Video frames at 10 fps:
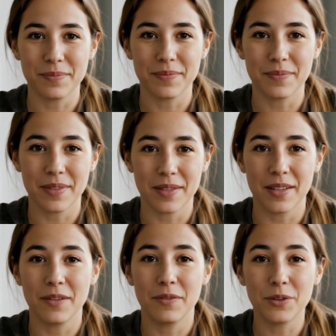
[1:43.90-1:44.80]
For
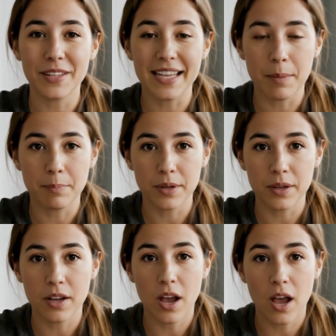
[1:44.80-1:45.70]
example, if
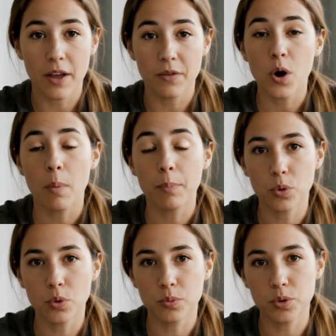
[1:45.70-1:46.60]
you upload
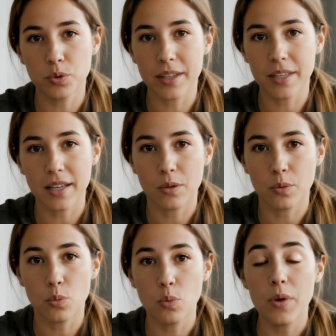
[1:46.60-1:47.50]
music,
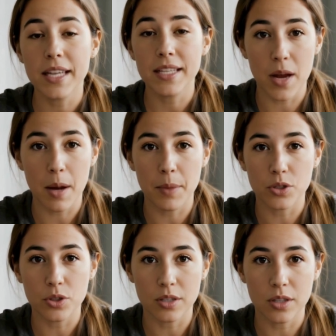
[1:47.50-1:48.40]
movies, images,
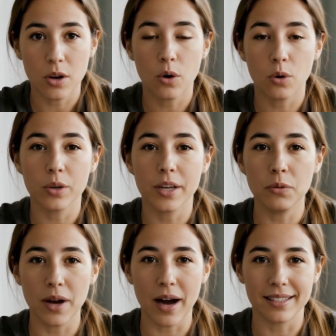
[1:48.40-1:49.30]
or even
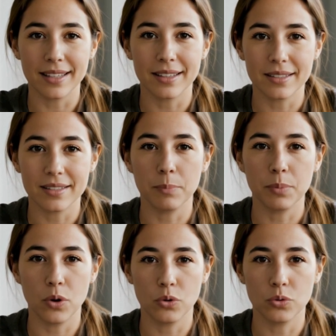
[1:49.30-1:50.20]
articles that belong to
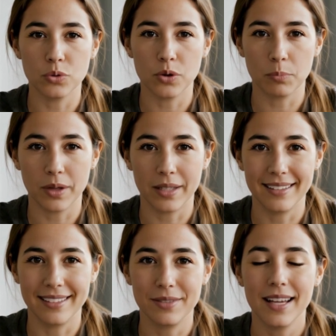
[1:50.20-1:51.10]
someone else,
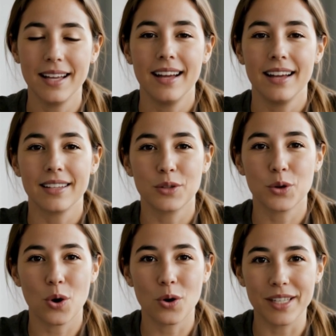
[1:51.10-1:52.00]
the content
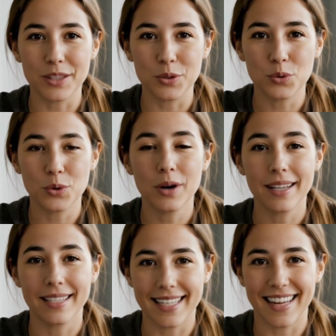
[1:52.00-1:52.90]
owner can send a
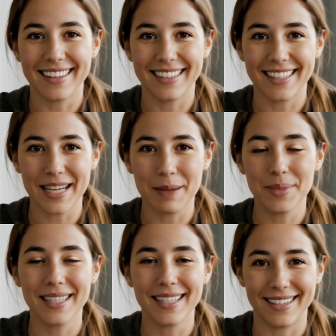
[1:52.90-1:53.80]
DMCA
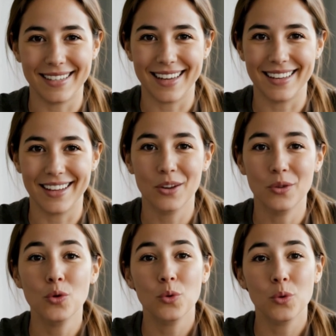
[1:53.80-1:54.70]
takedown notice to
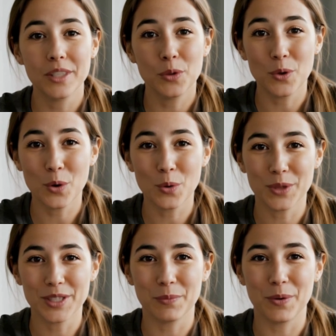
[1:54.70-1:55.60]
your hosting
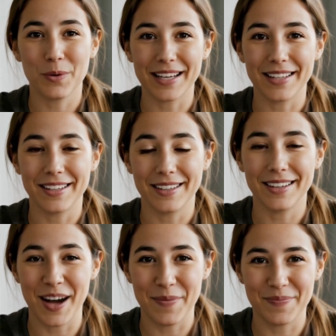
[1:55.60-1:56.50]
provider
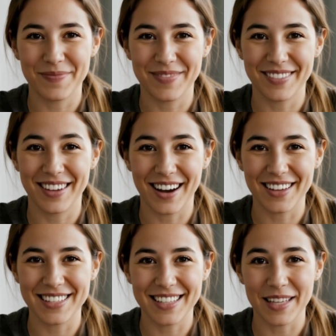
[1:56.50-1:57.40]
asking them to
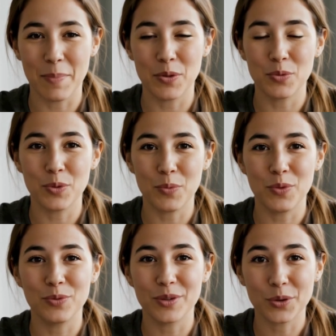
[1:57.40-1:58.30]
remove the
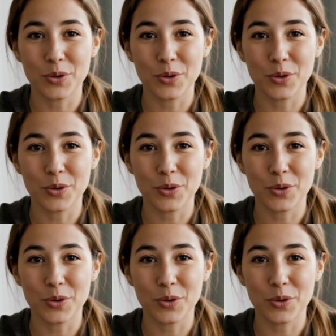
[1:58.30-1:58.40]
content.